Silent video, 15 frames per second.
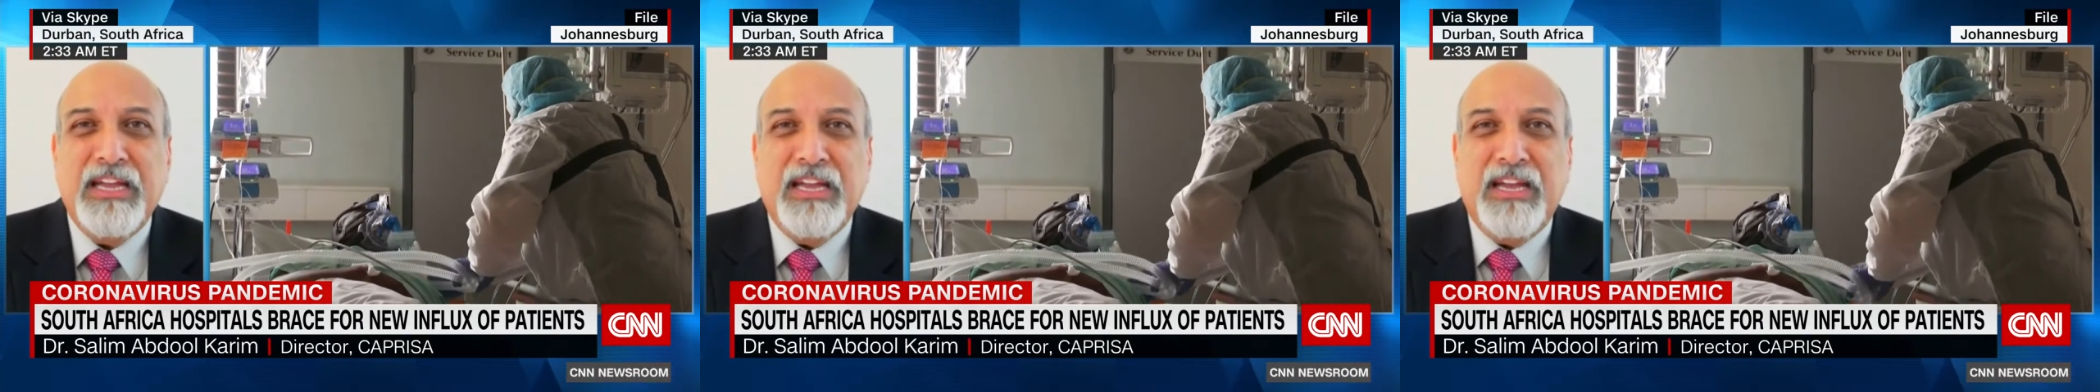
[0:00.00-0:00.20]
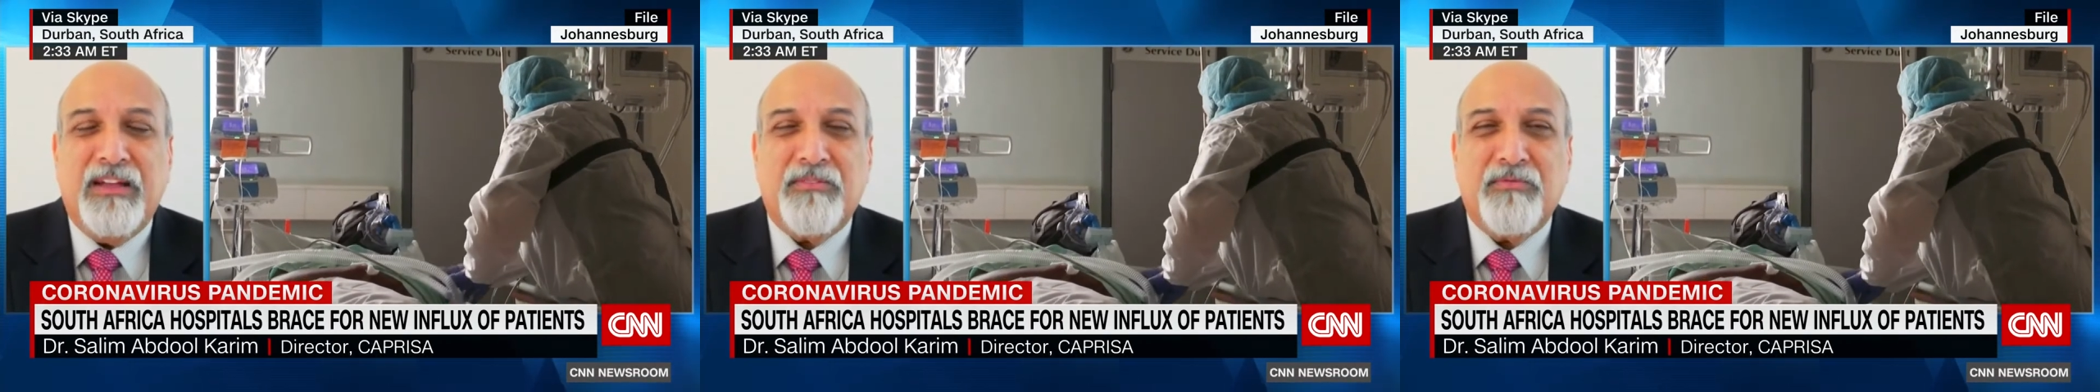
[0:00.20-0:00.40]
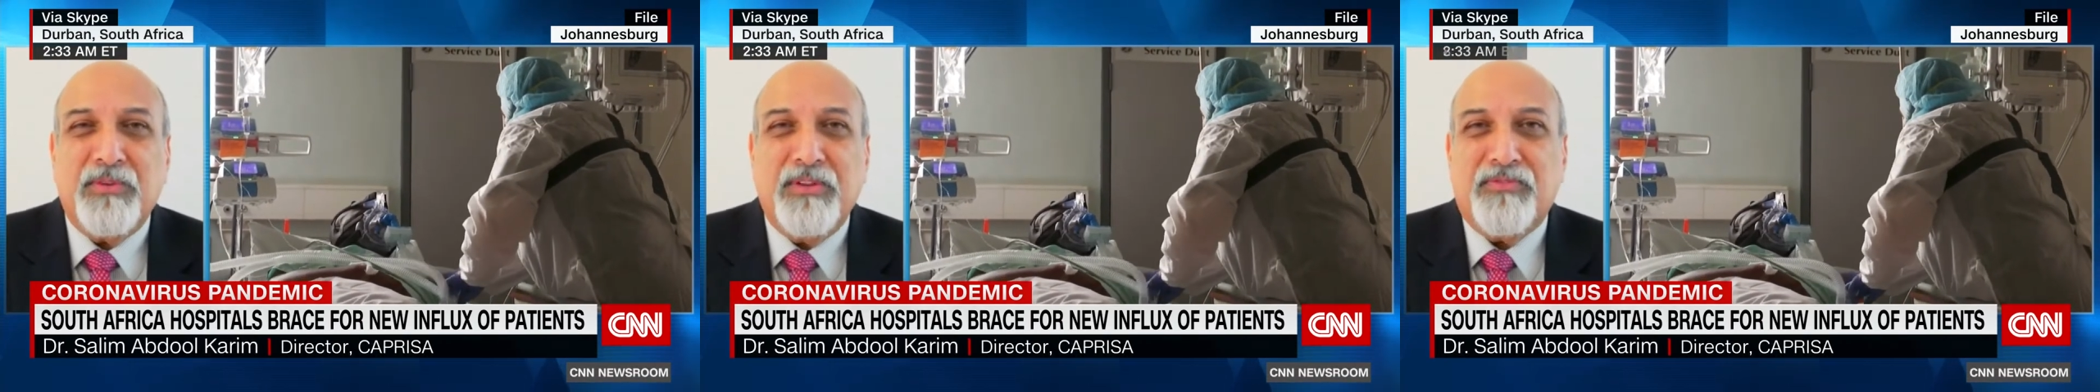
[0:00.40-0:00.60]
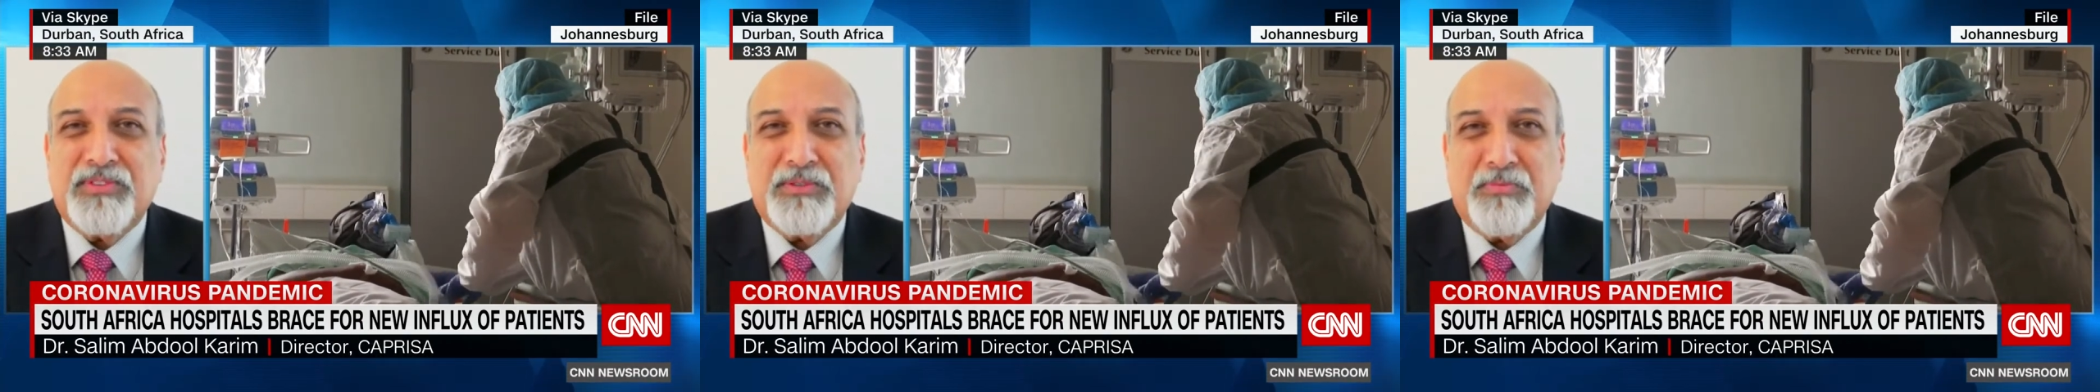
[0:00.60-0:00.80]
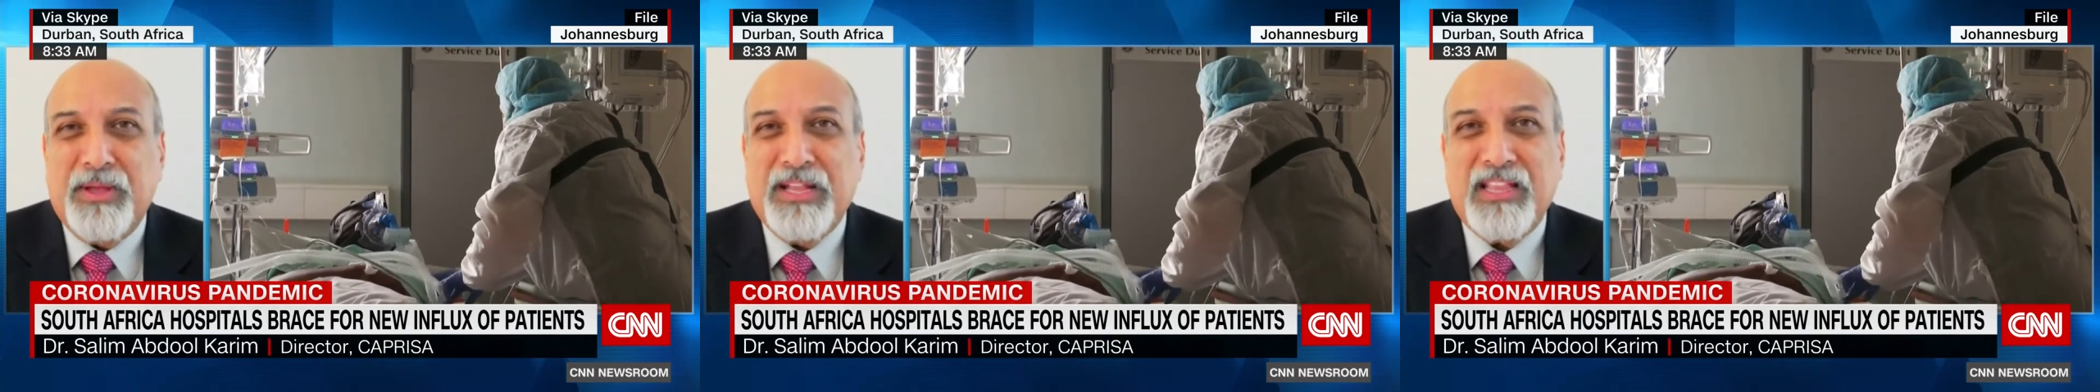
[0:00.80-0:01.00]
and we've
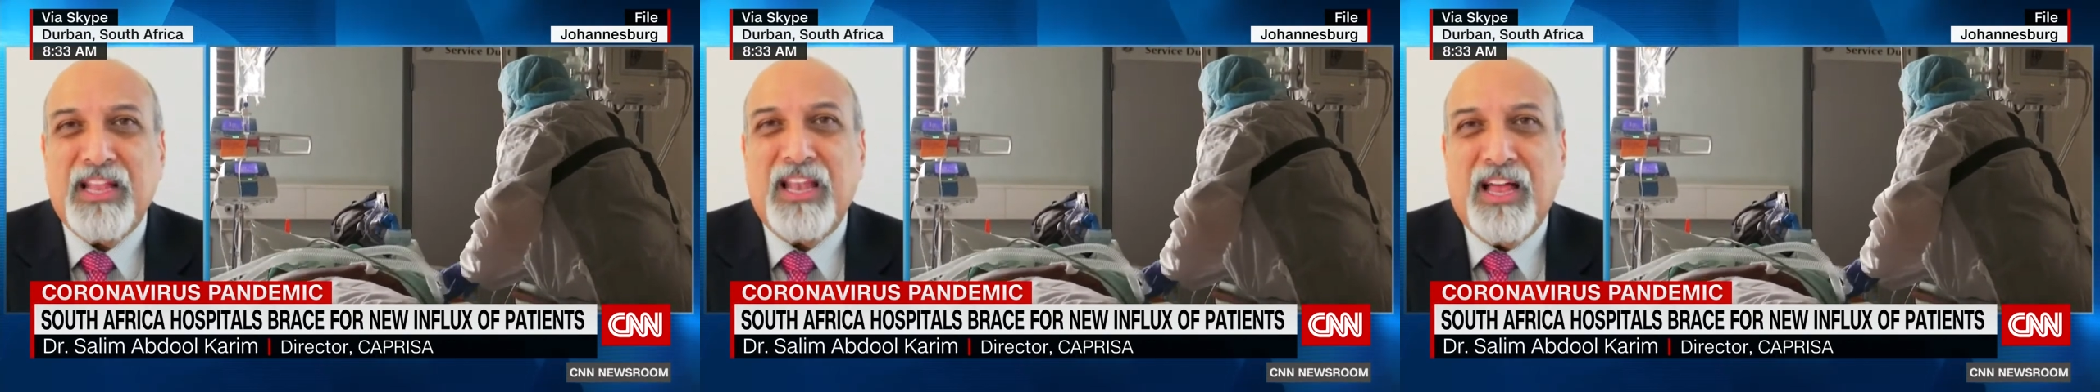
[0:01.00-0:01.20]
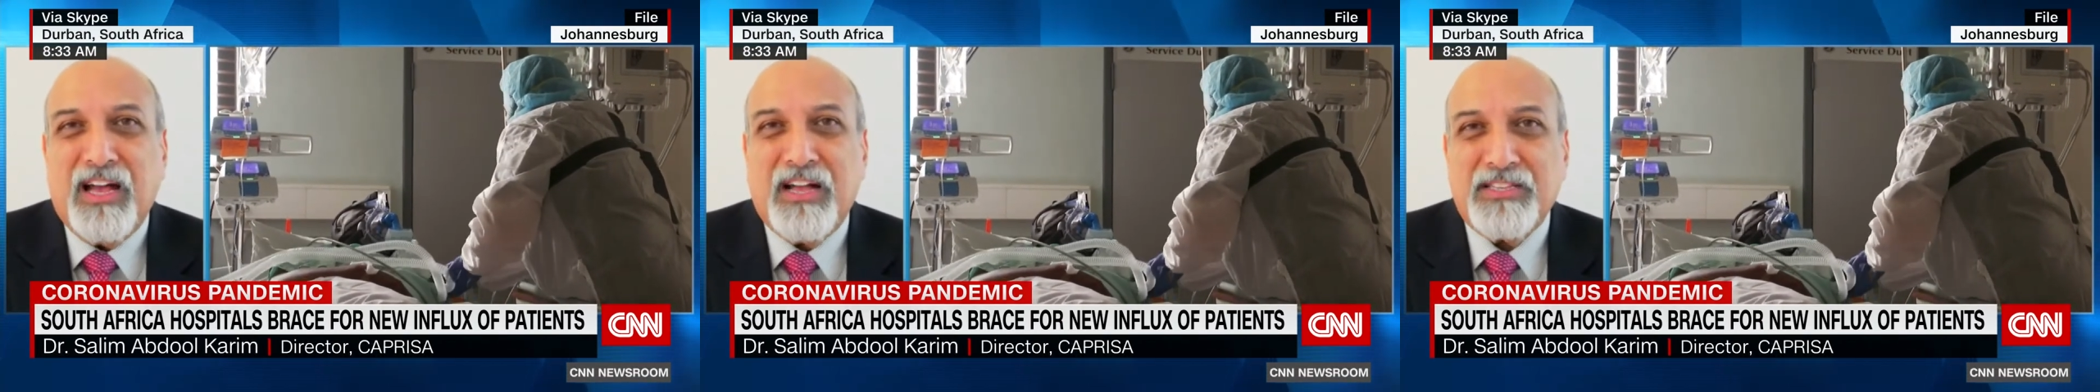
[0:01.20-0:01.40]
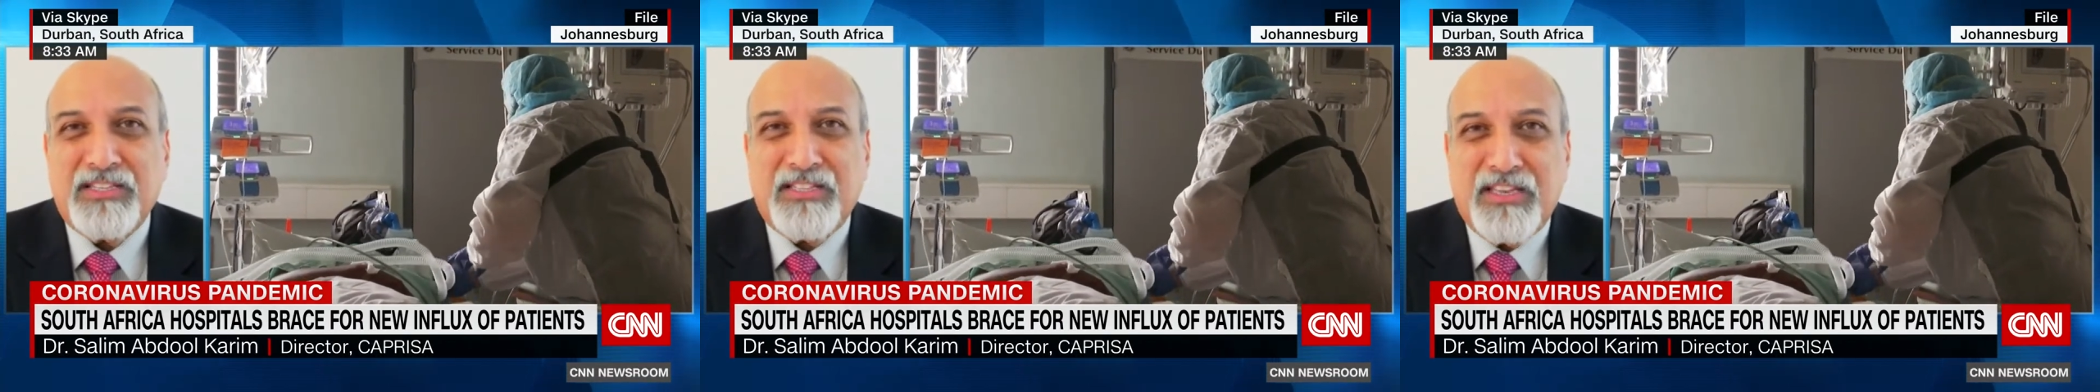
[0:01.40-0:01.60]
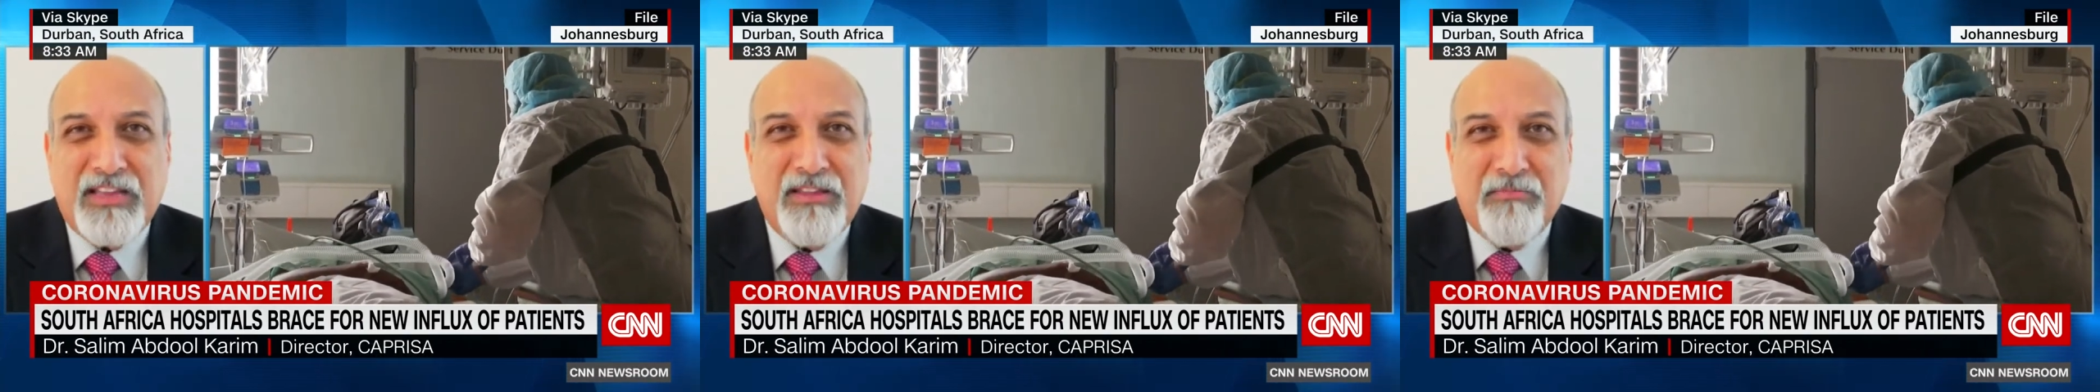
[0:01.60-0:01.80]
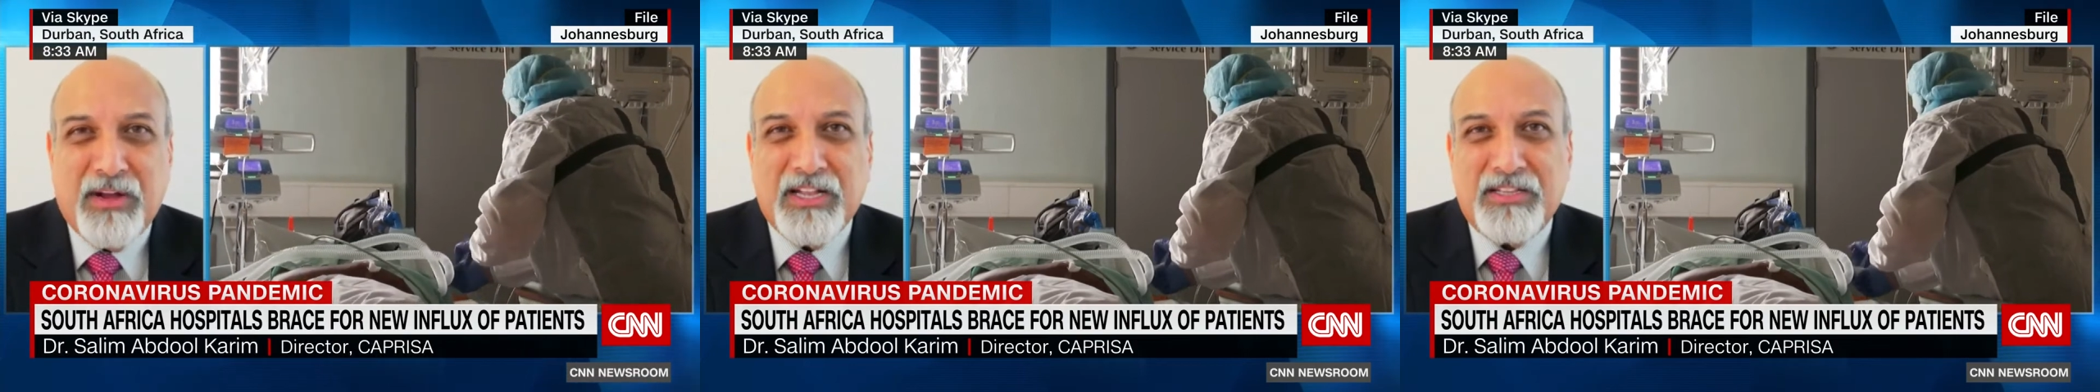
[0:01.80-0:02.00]
spent the last 3
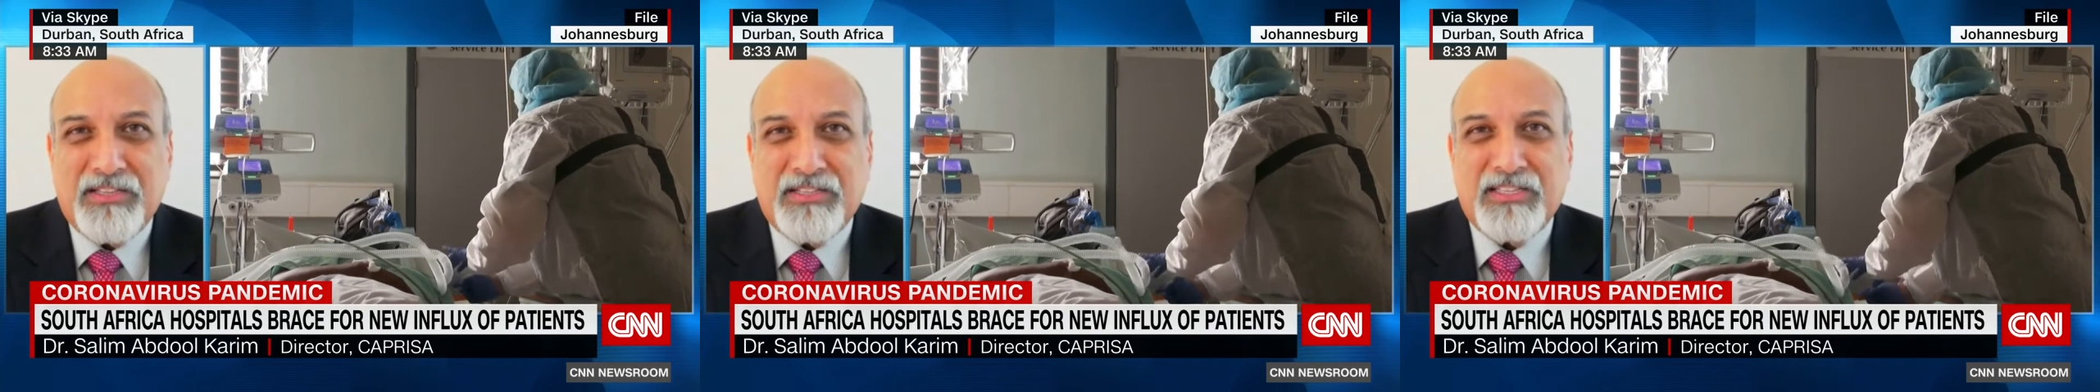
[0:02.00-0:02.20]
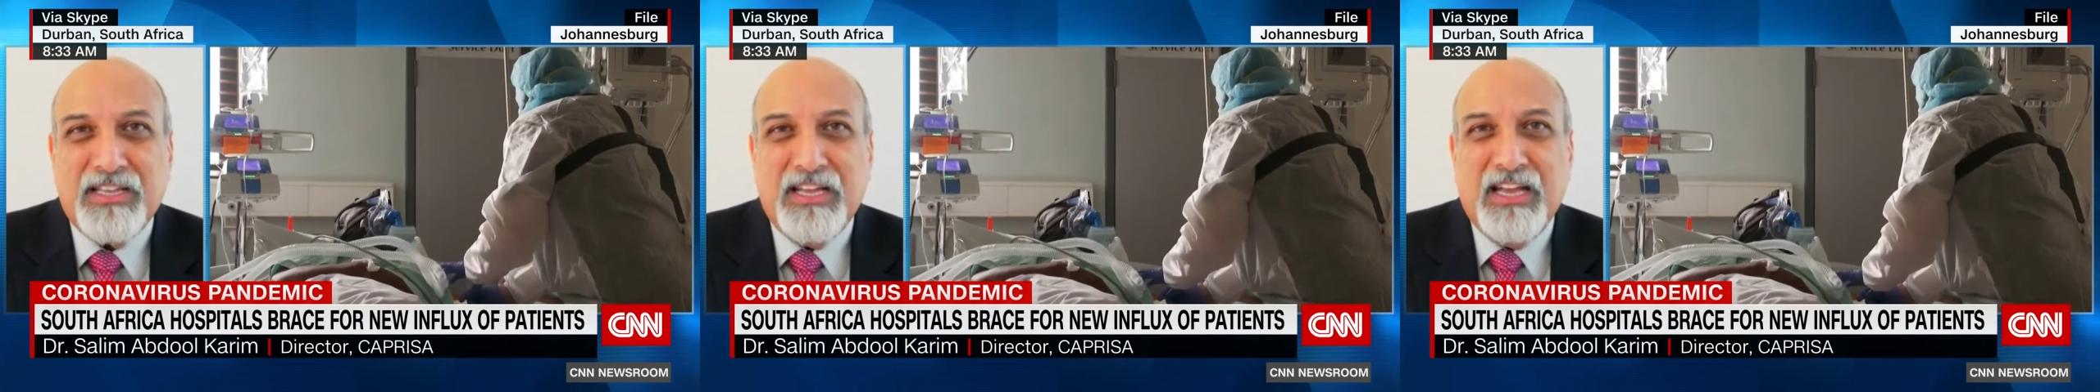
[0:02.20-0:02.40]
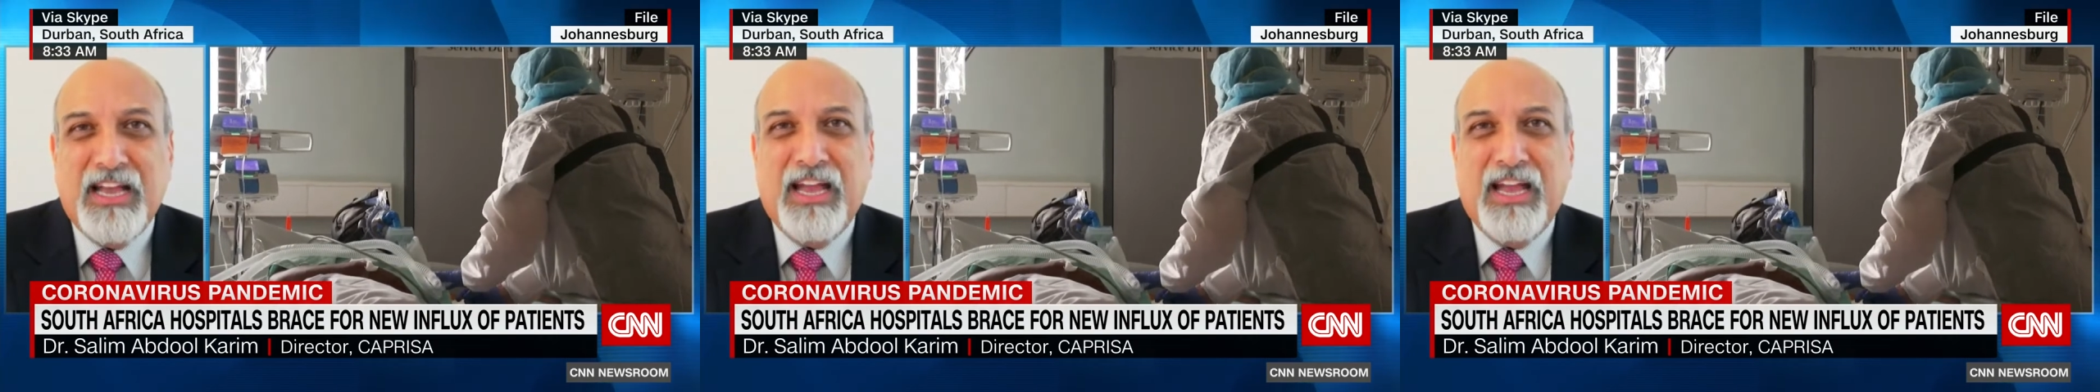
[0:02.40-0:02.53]
months